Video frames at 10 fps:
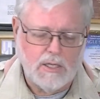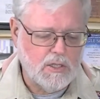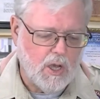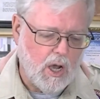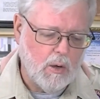The
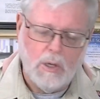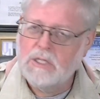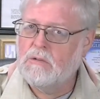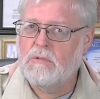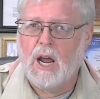song
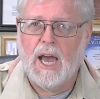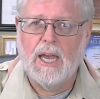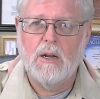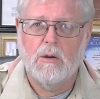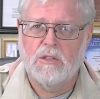wasn't
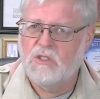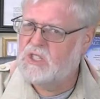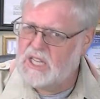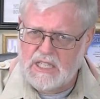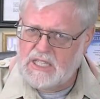right, or the
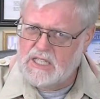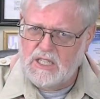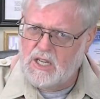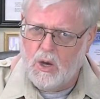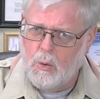skit
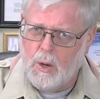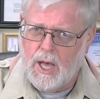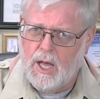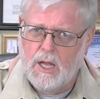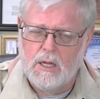didn't go
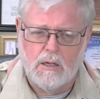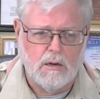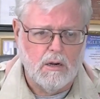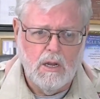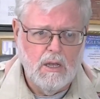well,
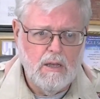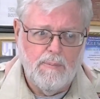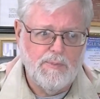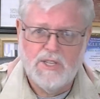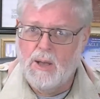or
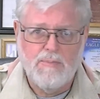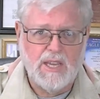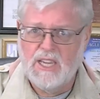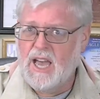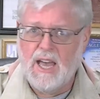
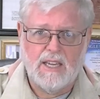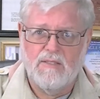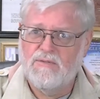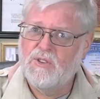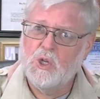something got
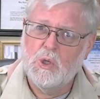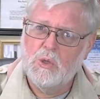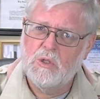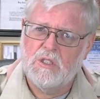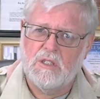
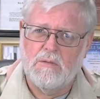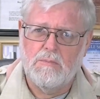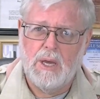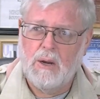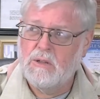confused,
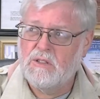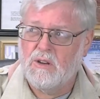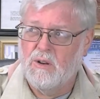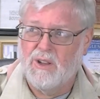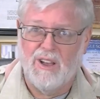and parents are
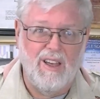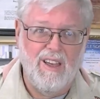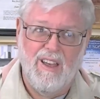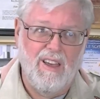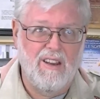going,
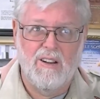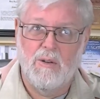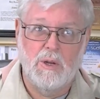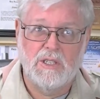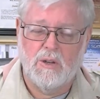I don't
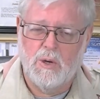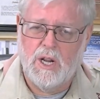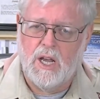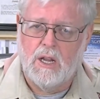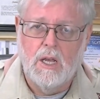know what's going
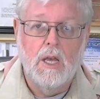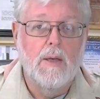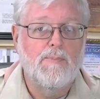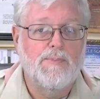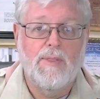on.
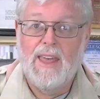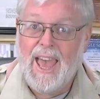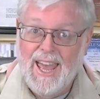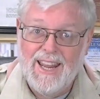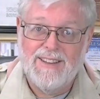
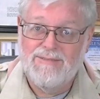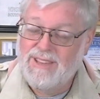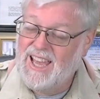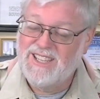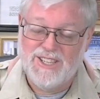That,
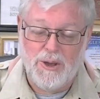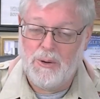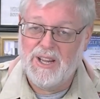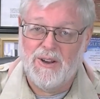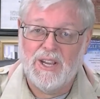that's
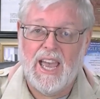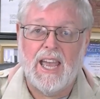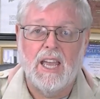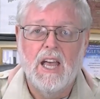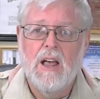totally
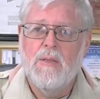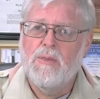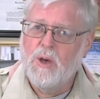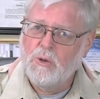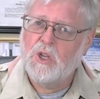okay.
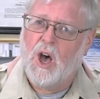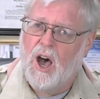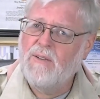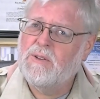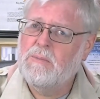Those
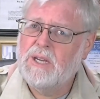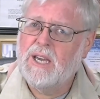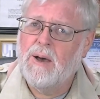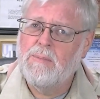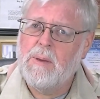often
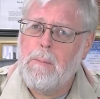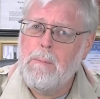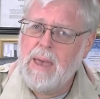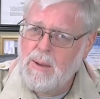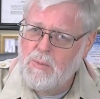become the
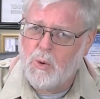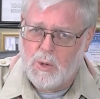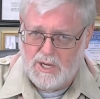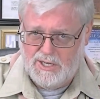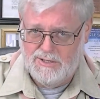
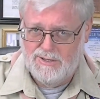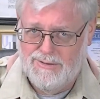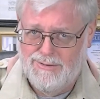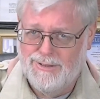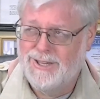
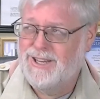memories the